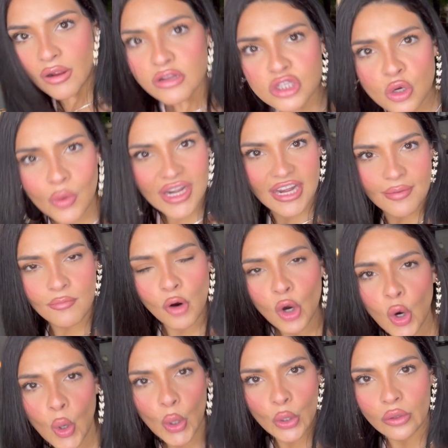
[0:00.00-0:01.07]
Do we need more
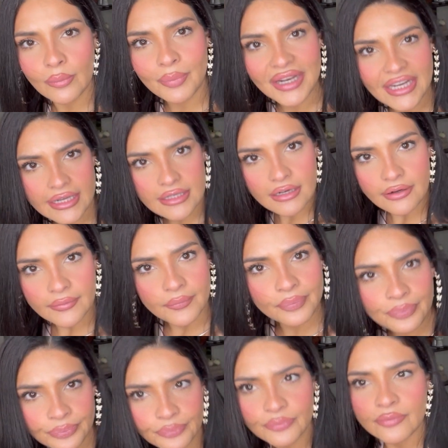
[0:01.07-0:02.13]
oil up in here?
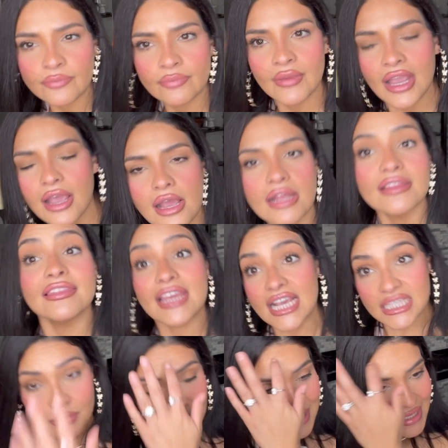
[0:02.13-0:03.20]
Hmm?
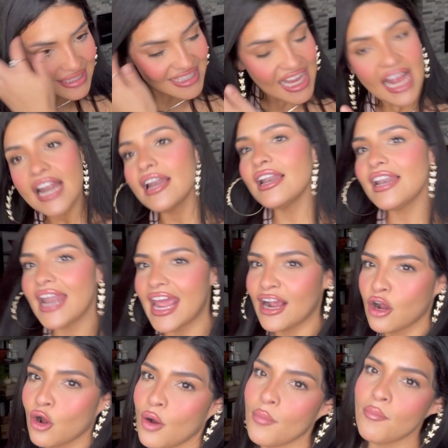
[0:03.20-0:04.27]
This one is, le
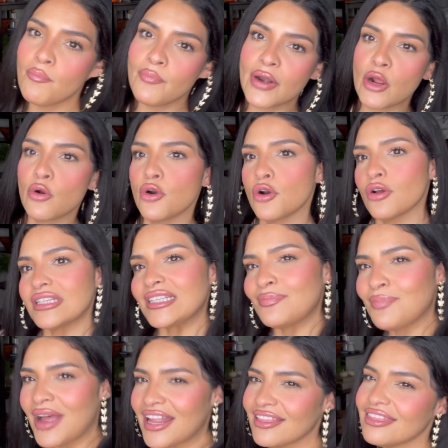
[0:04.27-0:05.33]
compré unos
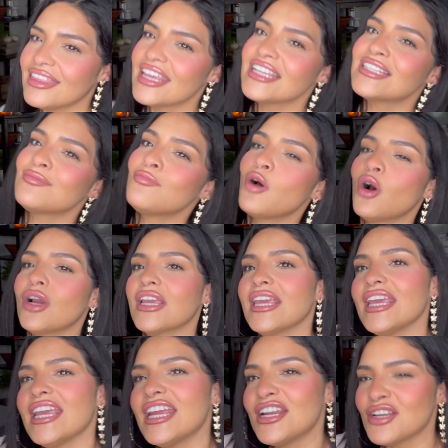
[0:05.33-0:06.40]
panties,
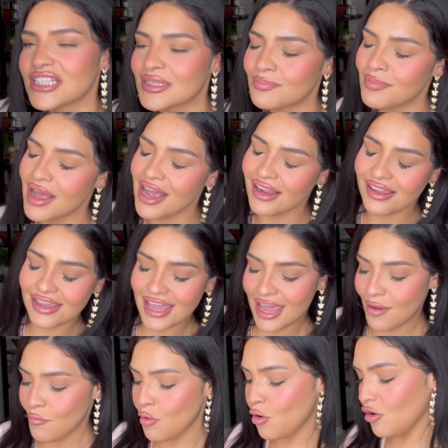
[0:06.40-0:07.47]
moquinos pa' no que
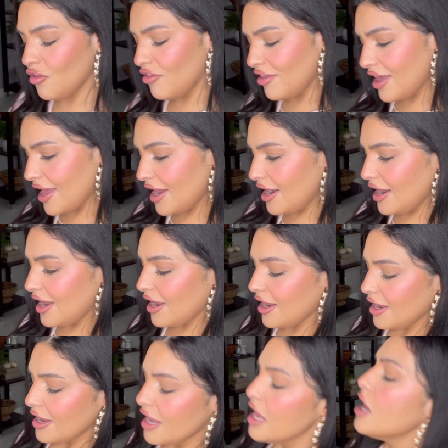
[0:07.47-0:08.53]
pa modele,
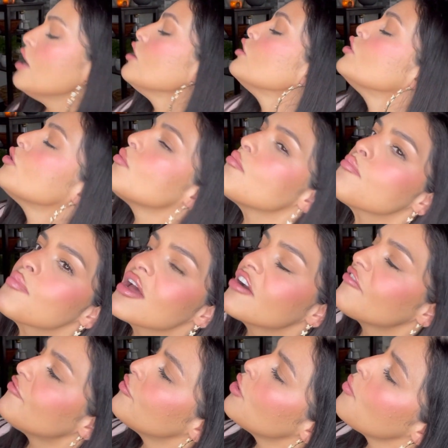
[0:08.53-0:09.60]
modele, y un
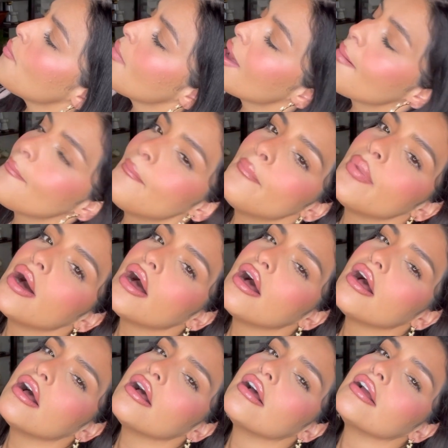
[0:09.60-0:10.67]
perfume, y un
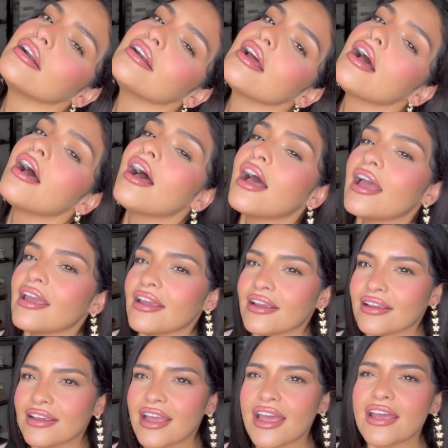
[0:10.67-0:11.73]
perfume
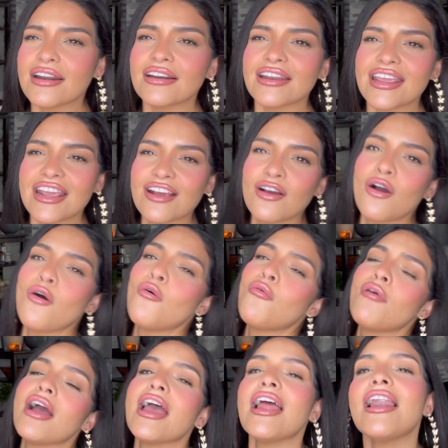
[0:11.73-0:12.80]
qué rico, Ay,
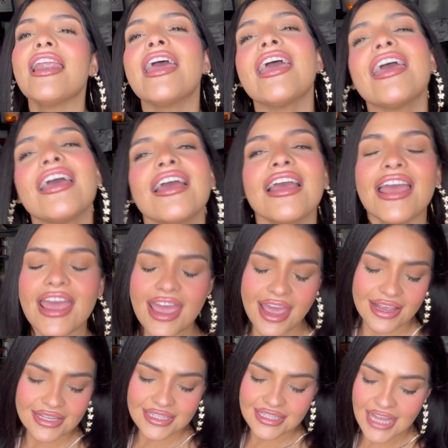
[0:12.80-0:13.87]
qué rico
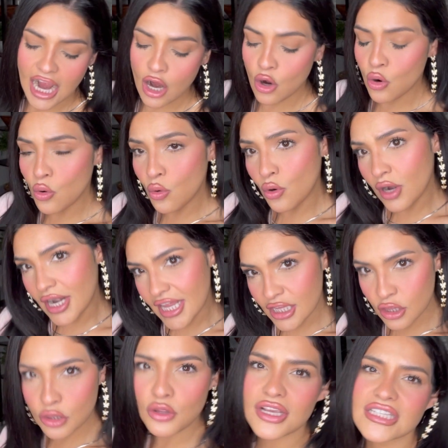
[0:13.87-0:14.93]
huele. Ese
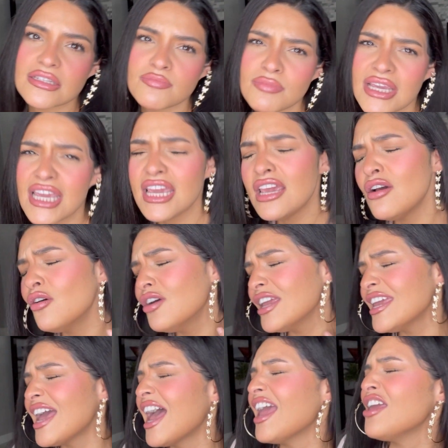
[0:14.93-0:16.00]
culito es mío,
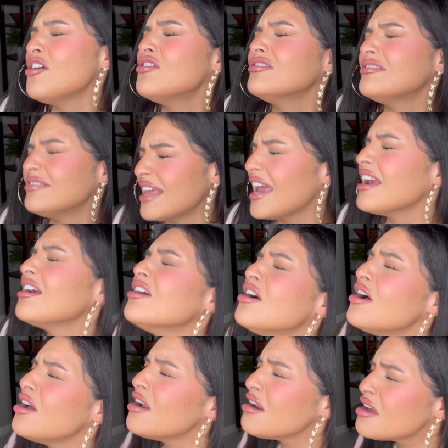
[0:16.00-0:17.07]
ya yo tengo
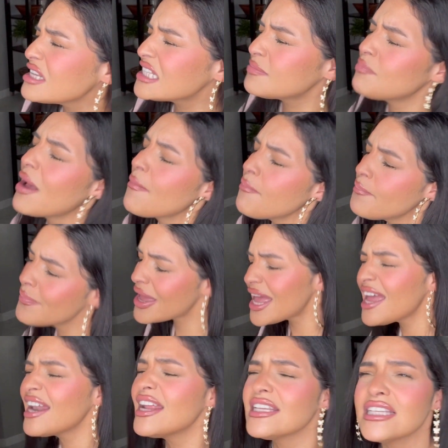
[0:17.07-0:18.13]
los
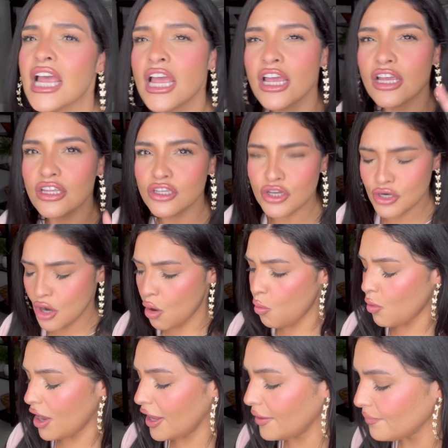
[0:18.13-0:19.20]
papeles. You know
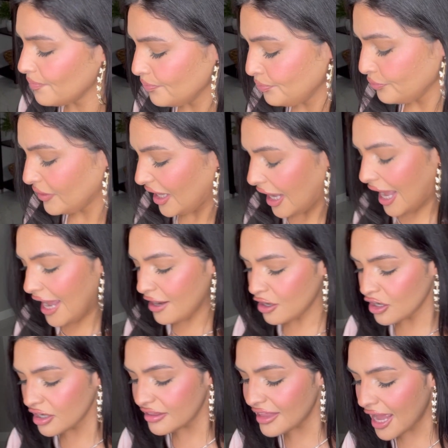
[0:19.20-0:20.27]
what? I
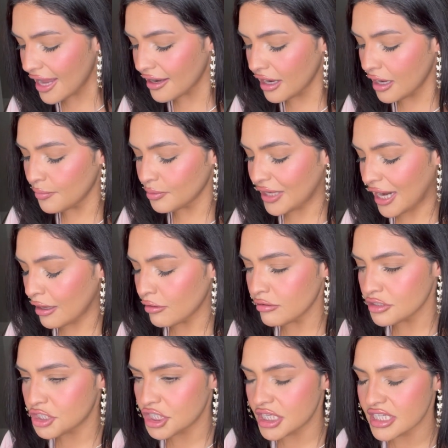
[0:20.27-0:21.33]
heard that um,
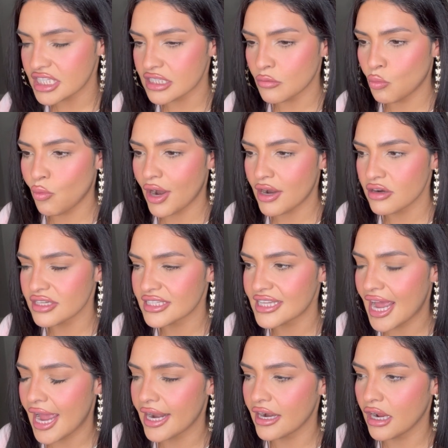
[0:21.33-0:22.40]
Karol G wears
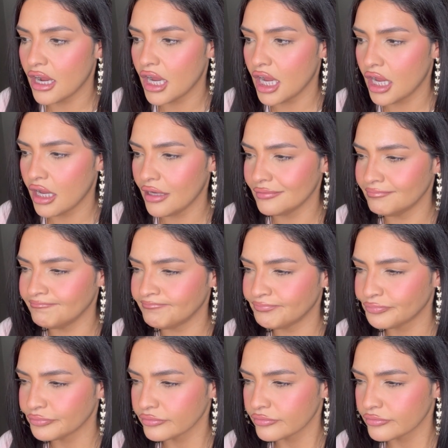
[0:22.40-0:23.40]
that, um,